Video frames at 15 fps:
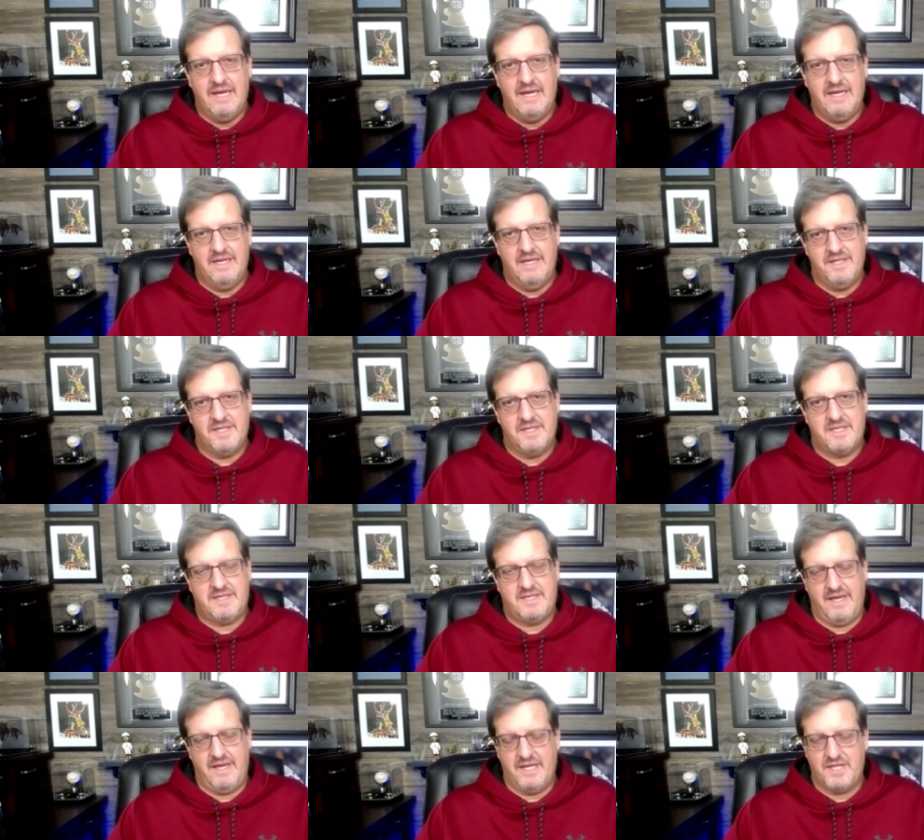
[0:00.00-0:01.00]

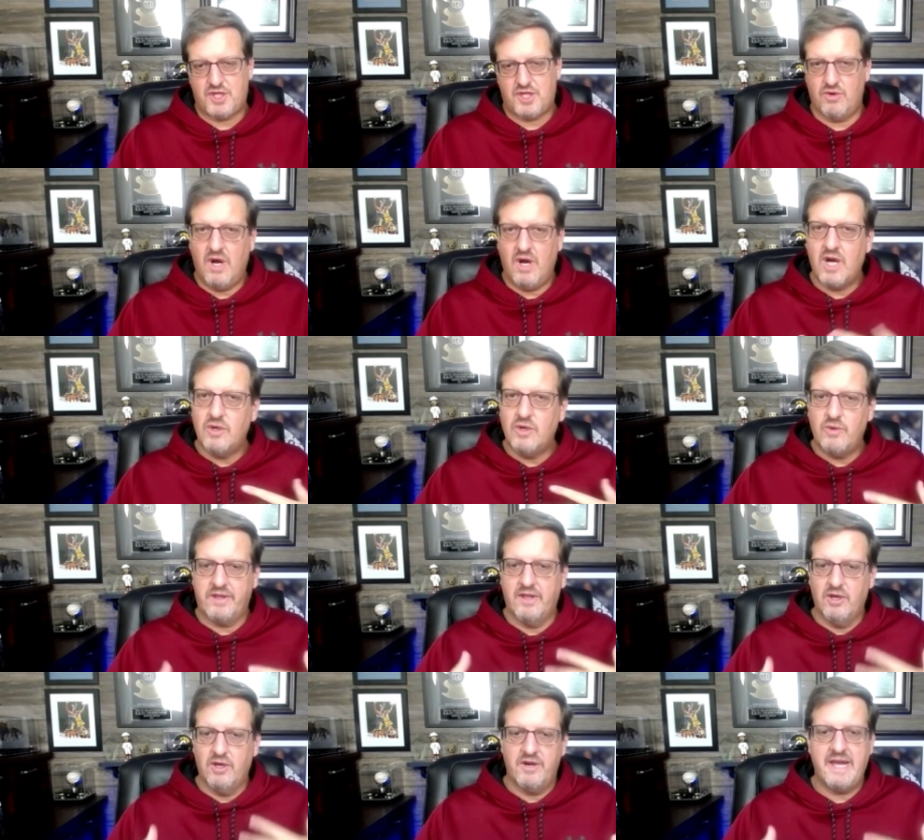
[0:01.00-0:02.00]
is a struggle with
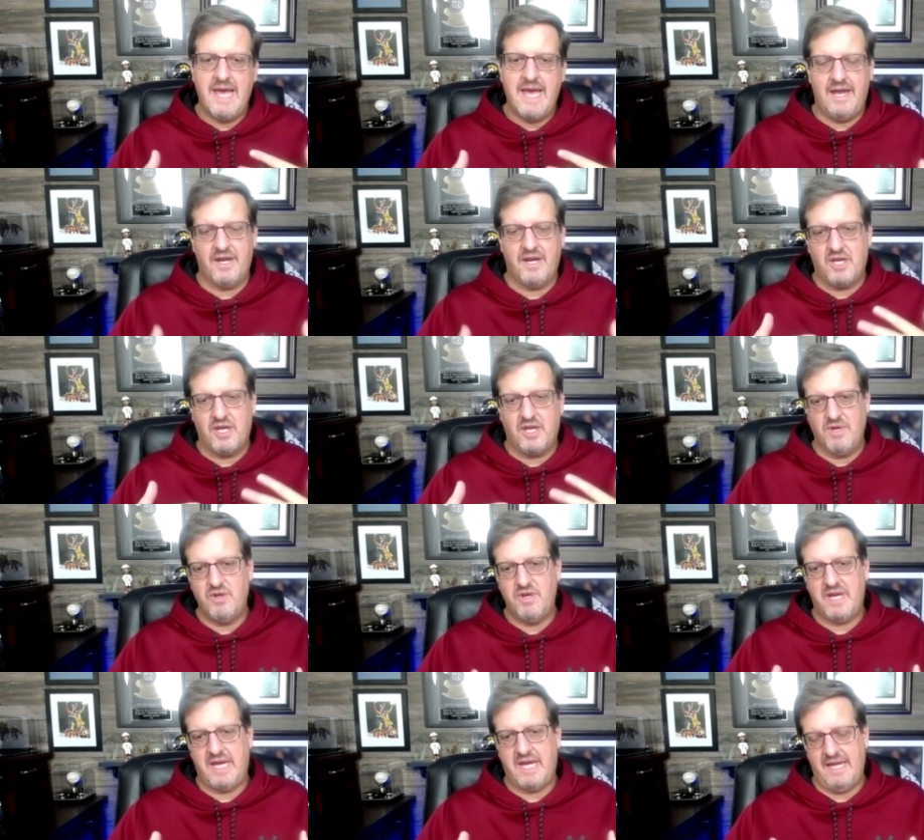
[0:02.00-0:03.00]
learning how to
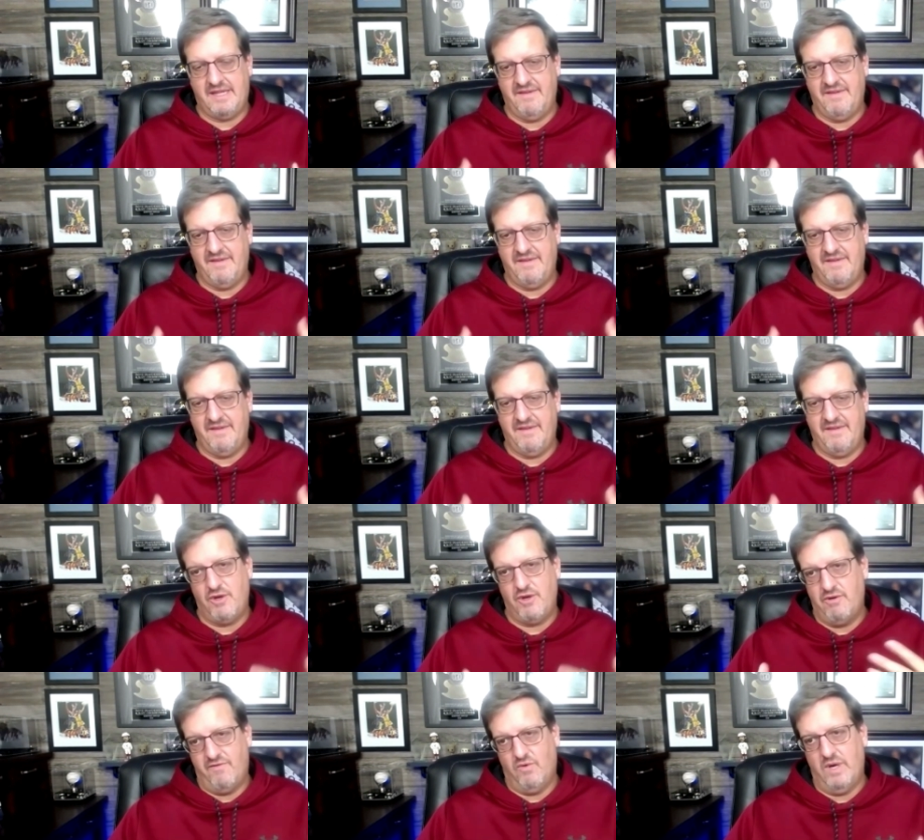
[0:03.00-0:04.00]
communicate the
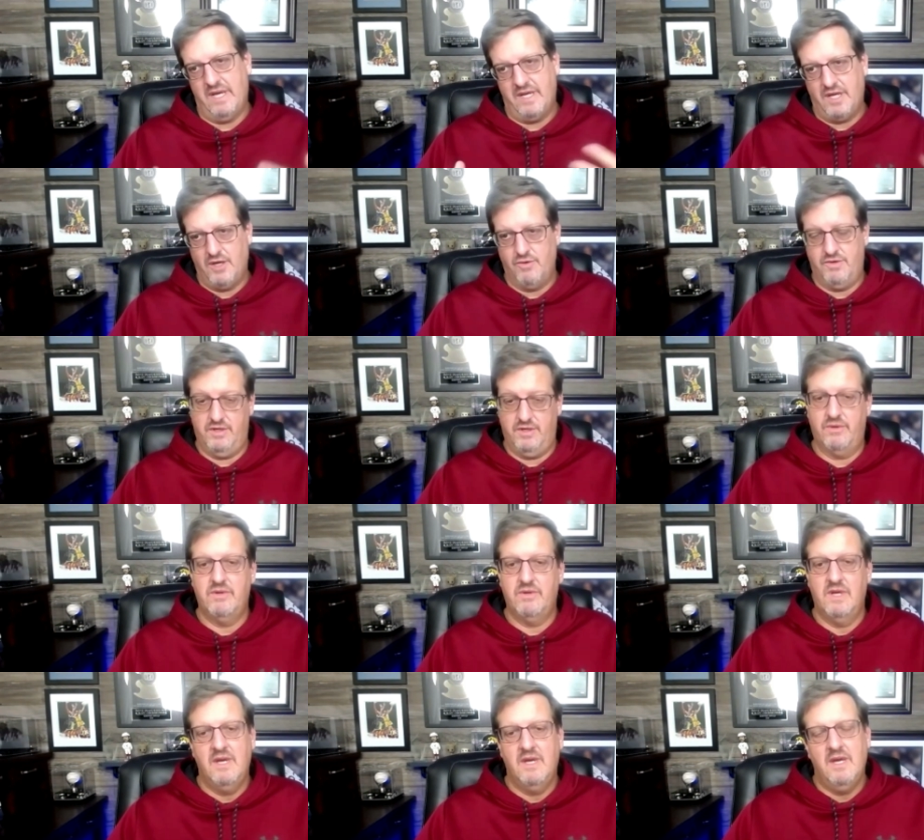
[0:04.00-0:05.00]
value of what you do.
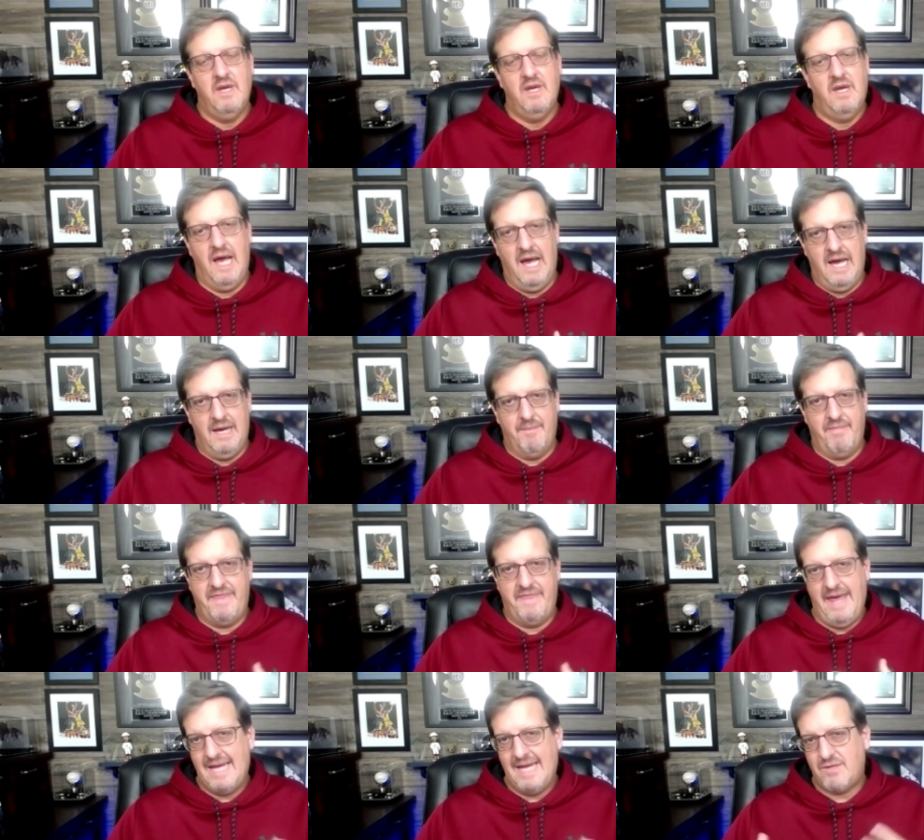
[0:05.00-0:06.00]
Um,
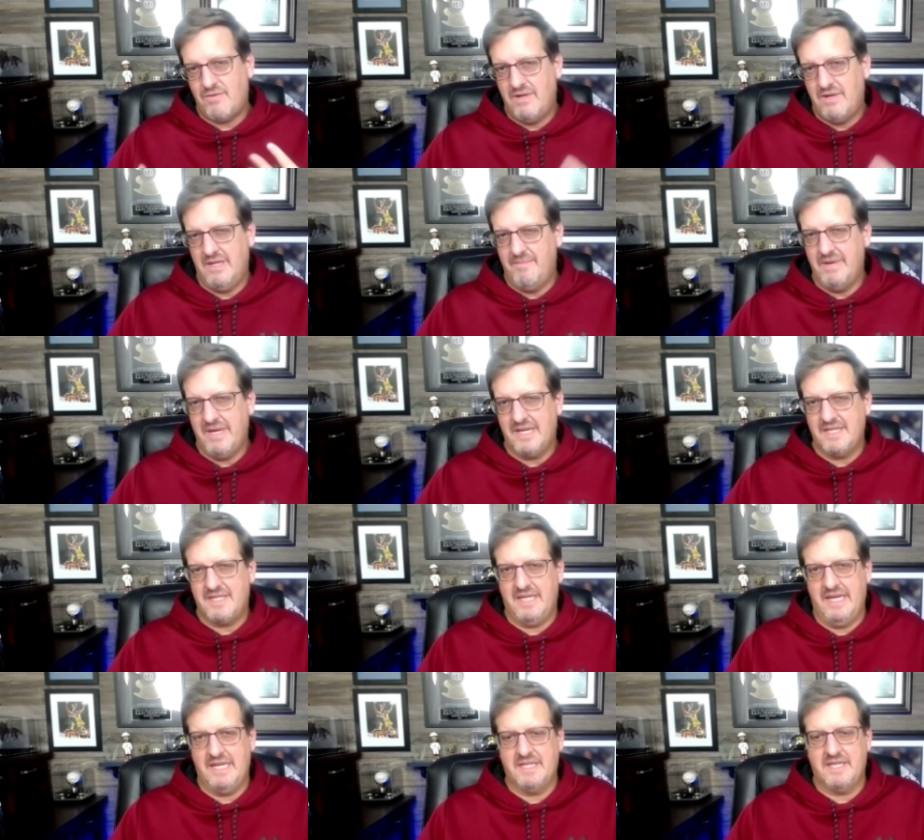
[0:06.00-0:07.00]
that's one of the biggest
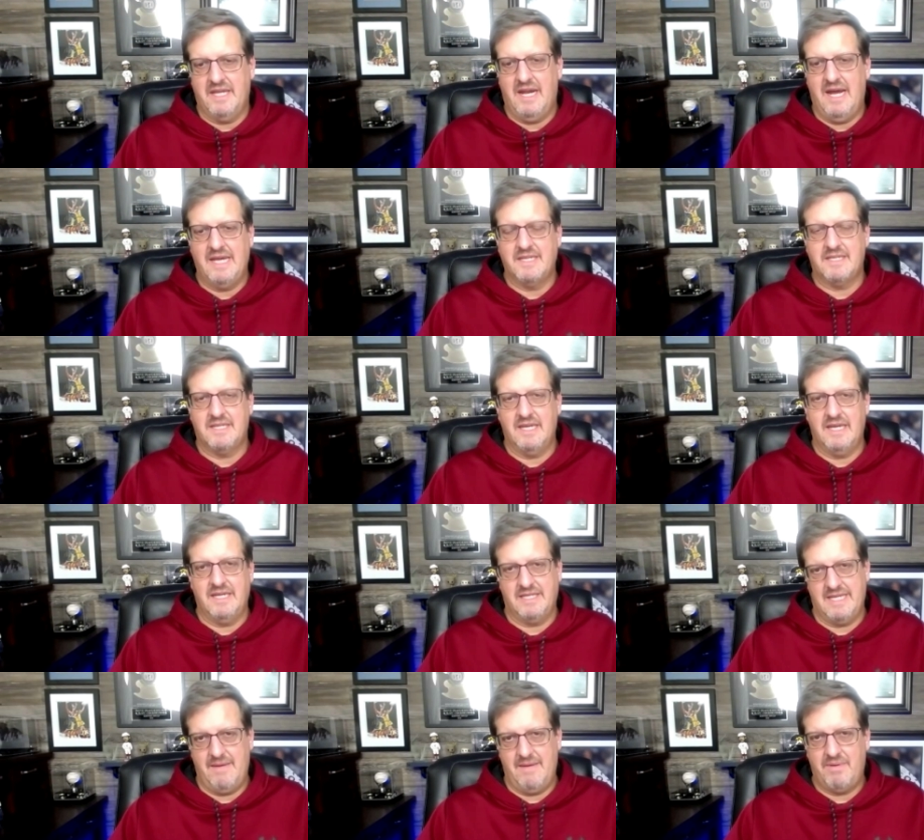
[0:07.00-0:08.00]
things that I see
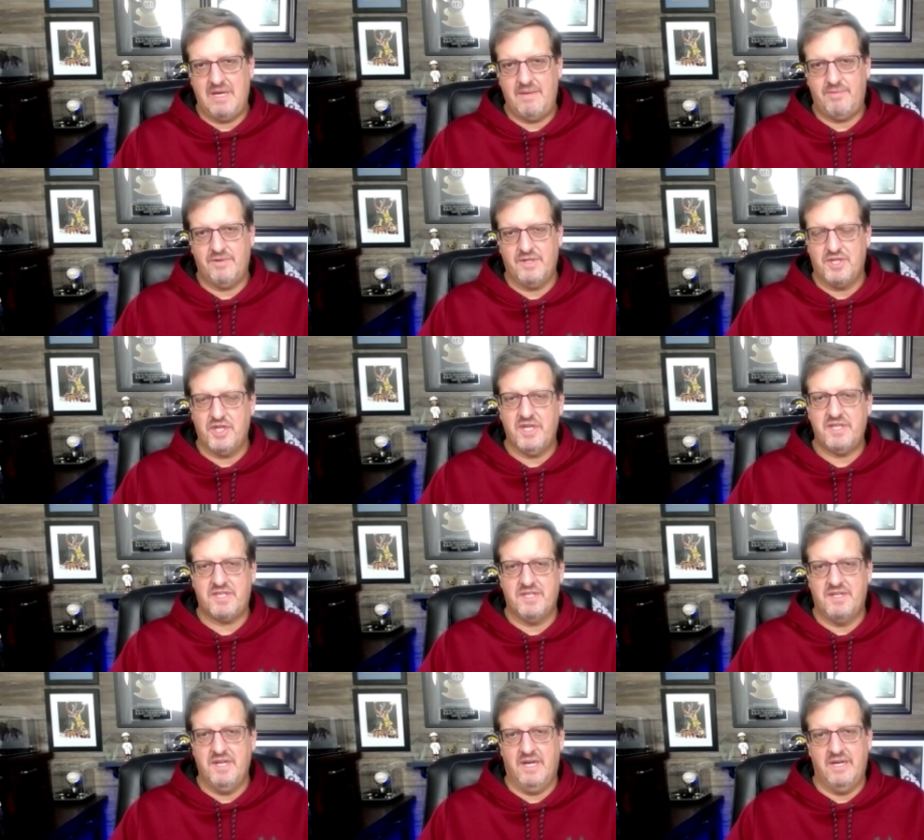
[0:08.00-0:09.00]
is that people
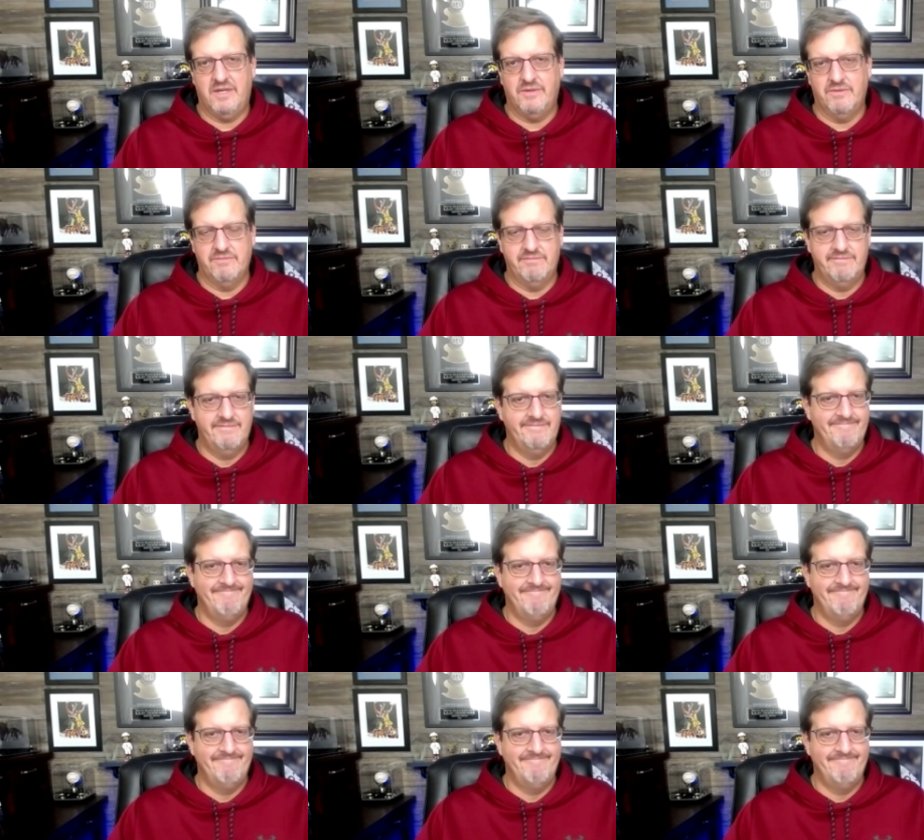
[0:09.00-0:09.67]
just don't